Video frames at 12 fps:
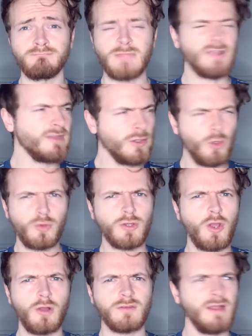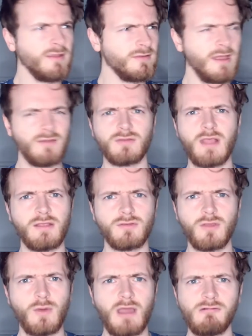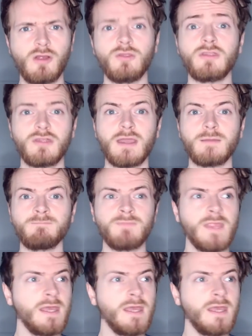Let's kill all the gods. Let's do our own thing.